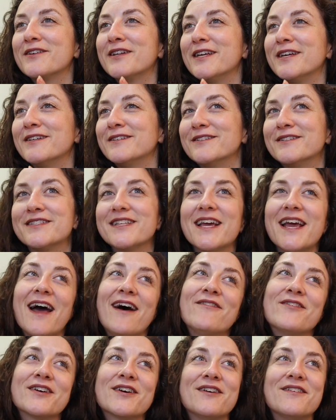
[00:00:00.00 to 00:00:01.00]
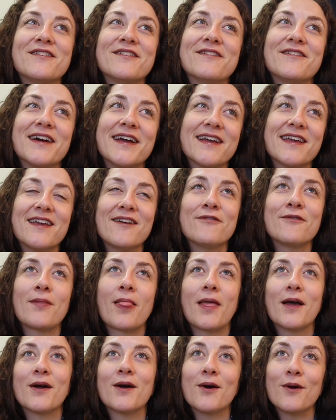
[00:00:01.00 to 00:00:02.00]
videos. I have a go away, give
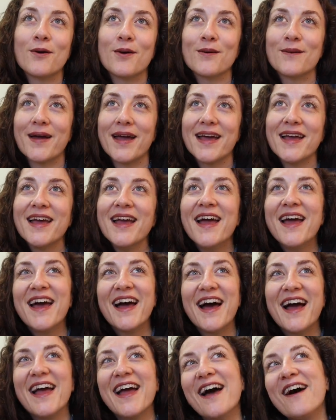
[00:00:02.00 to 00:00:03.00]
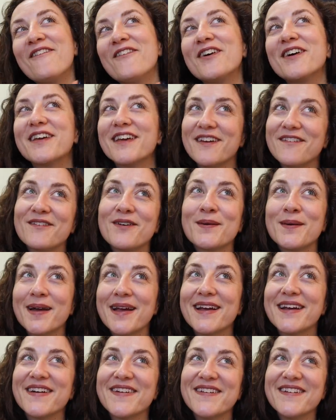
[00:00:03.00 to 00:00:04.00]
a go away. I have a
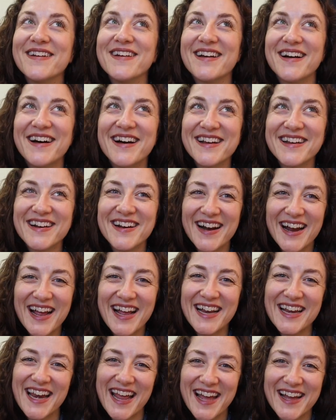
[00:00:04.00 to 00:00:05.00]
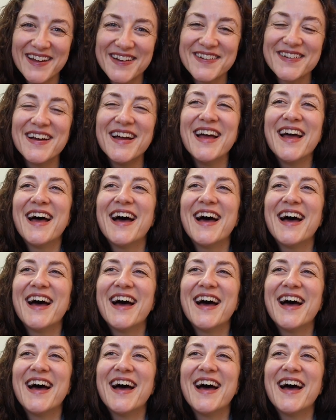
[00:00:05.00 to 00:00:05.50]
giveaway going on right now.